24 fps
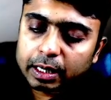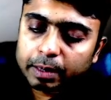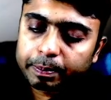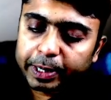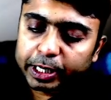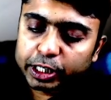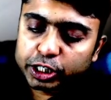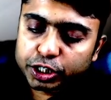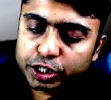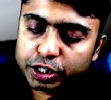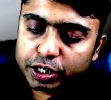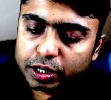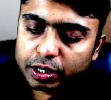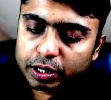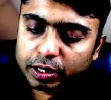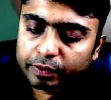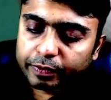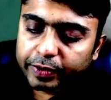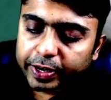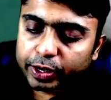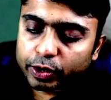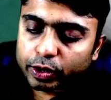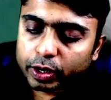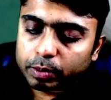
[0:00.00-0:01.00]
picture where
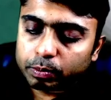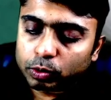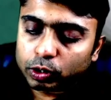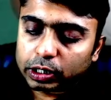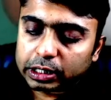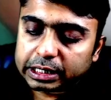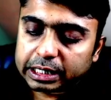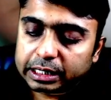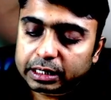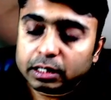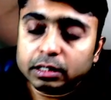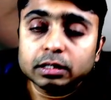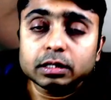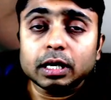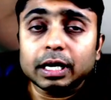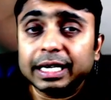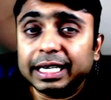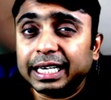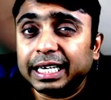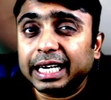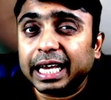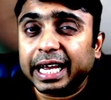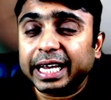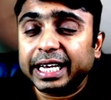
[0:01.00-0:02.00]
you are able to see this
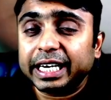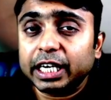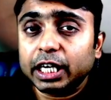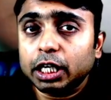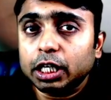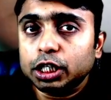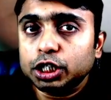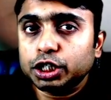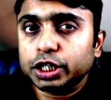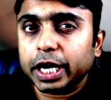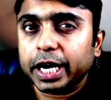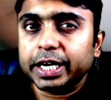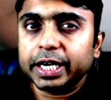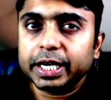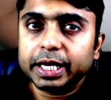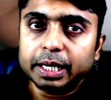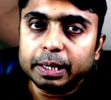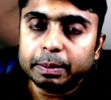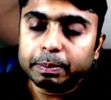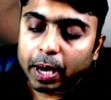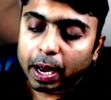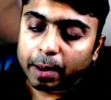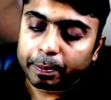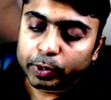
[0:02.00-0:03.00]
tiny shiny
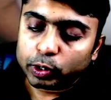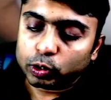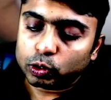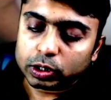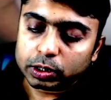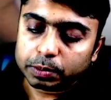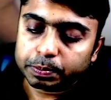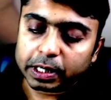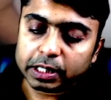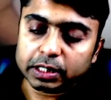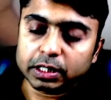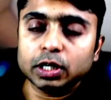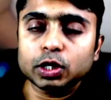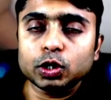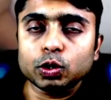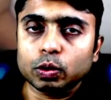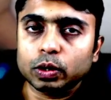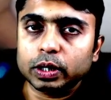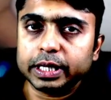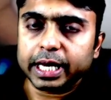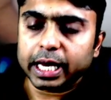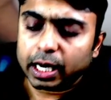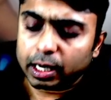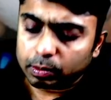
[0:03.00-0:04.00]
papules present over
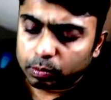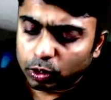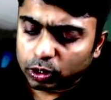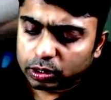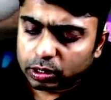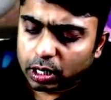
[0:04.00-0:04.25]
the elbows.